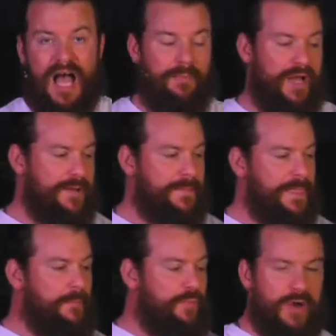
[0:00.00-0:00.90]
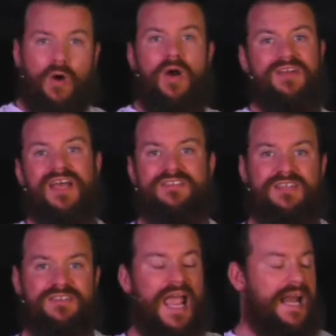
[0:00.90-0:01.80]
And by
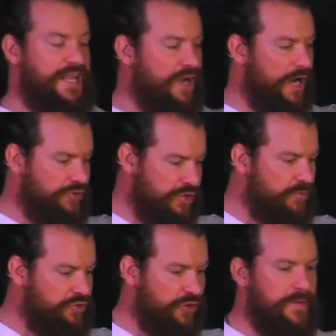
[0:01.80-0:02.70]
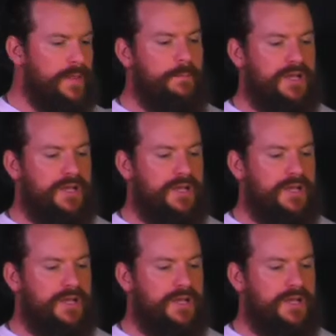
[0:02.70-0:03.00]
prioritizing daily God's scripture,